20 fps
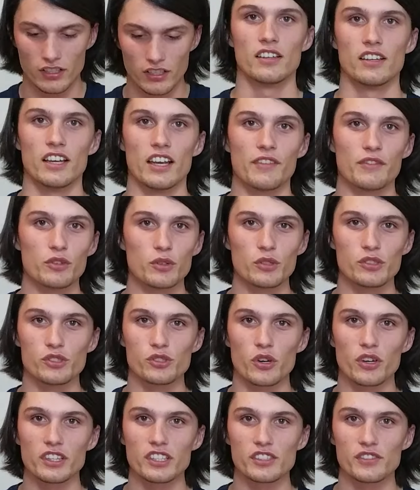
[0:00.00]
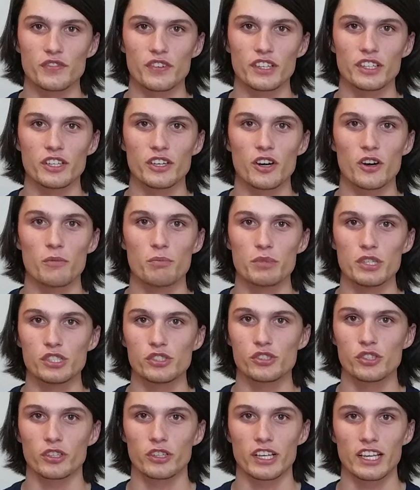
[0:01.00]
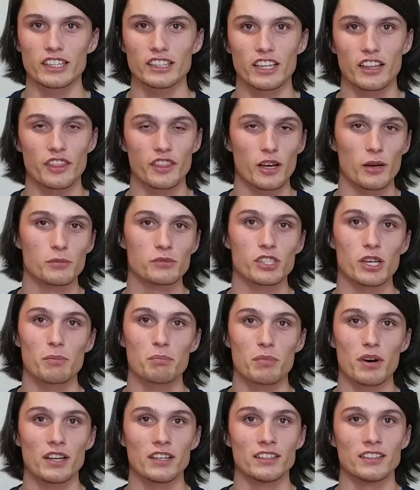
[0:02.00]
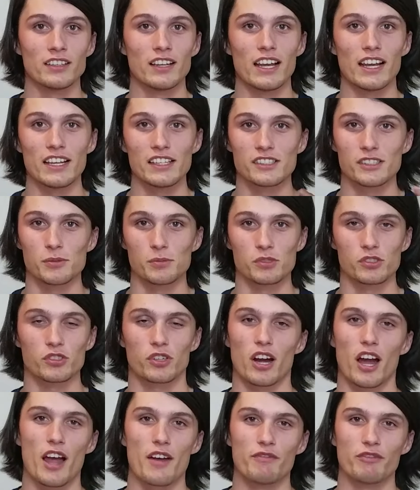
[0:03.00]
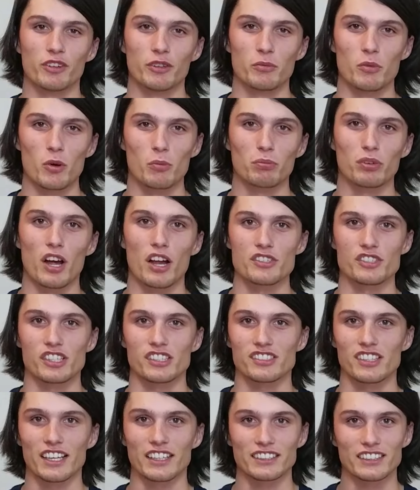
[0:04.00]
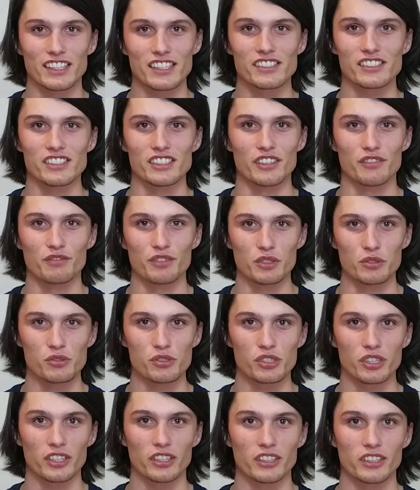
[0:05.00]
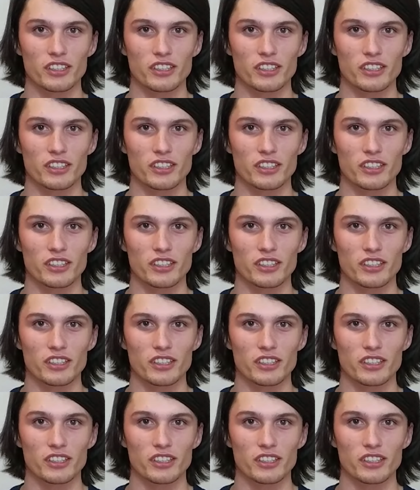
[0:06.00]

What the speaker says: If you enjoyed this video, be sure to hit the thumbs up button and subscribe for more projects like this in the future.